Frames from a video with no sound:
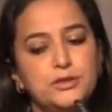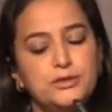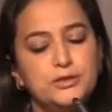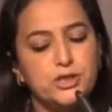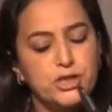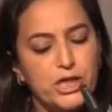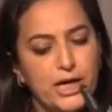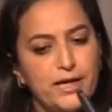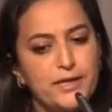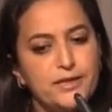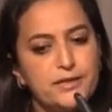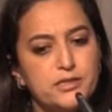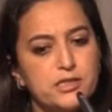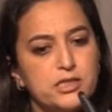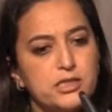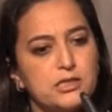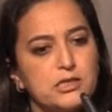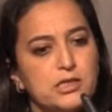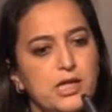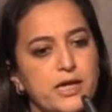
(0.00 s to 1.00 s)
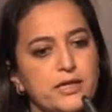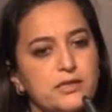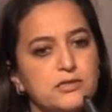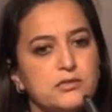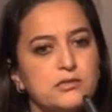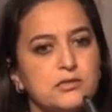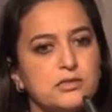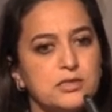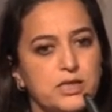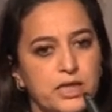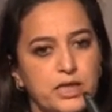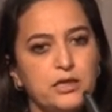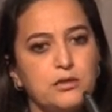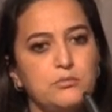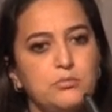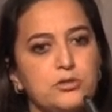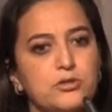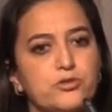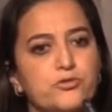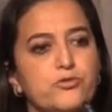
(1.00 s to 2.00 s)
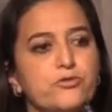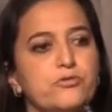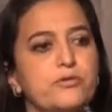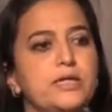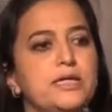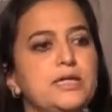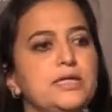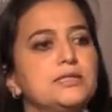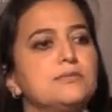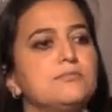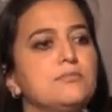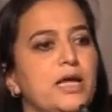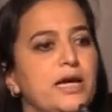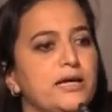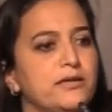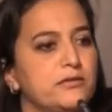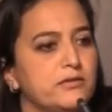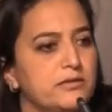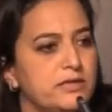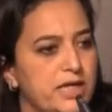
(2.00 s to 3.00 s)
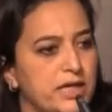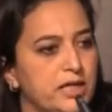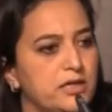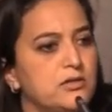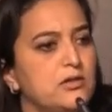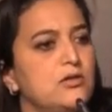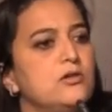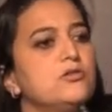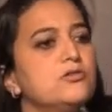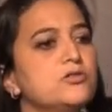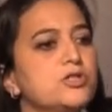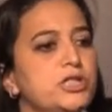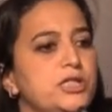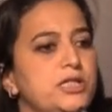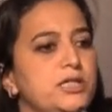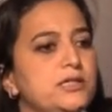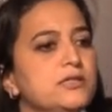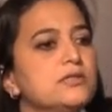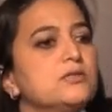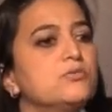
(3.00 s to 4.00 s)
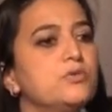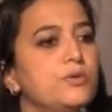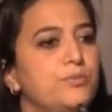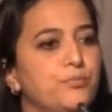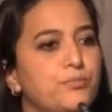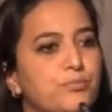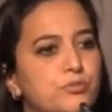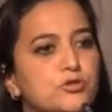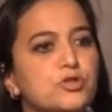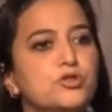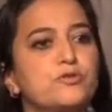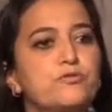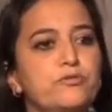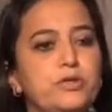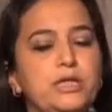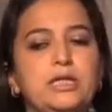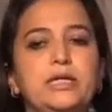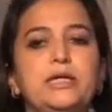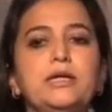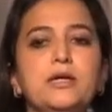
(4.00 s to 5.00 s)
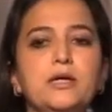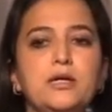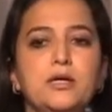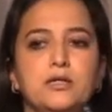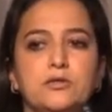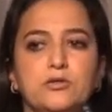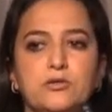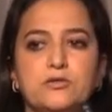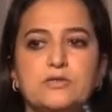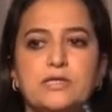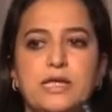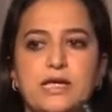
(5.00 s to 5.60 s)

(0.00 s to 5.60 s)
challenges like sustainable tourism, like the technologies. We push really those